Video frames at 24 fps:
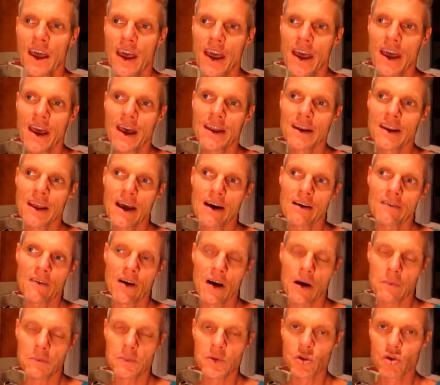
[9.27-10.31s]
and have
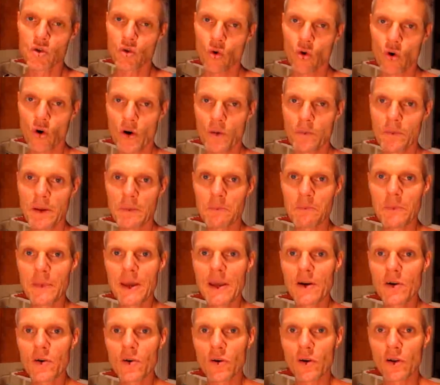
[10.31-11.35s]
absorbed
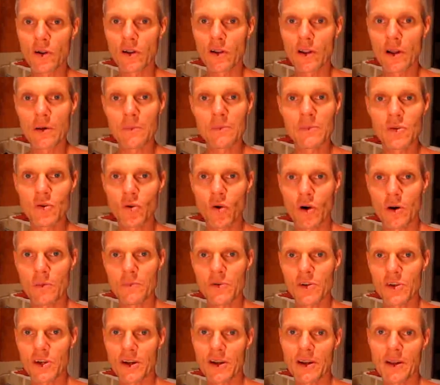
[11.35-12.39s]
mineral
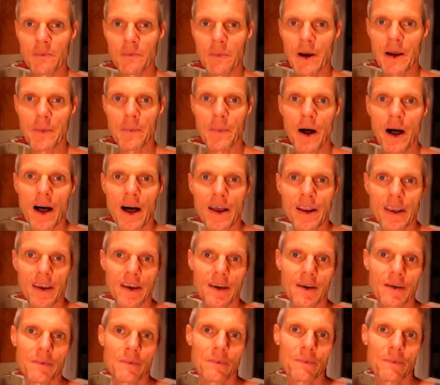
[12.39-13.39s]
absorption in my body.